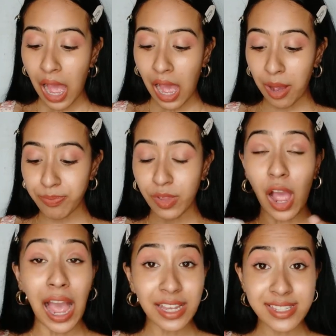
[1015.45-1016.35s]
Um,
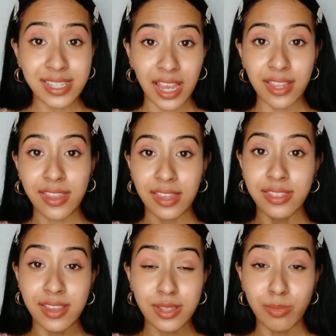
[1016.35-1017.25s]
I say
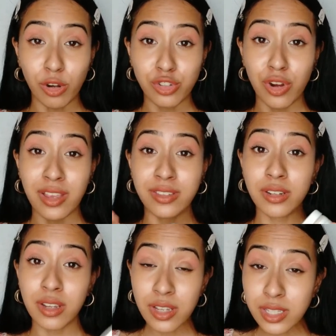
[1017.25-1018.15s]
that this
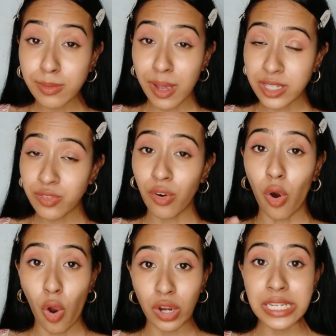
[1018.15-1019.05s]
moisturizer is best
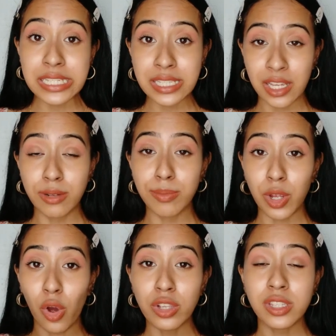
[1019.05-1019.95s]
for oily skin,
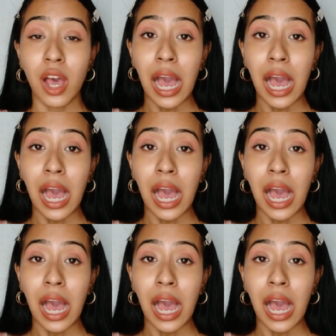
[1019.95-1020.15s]
because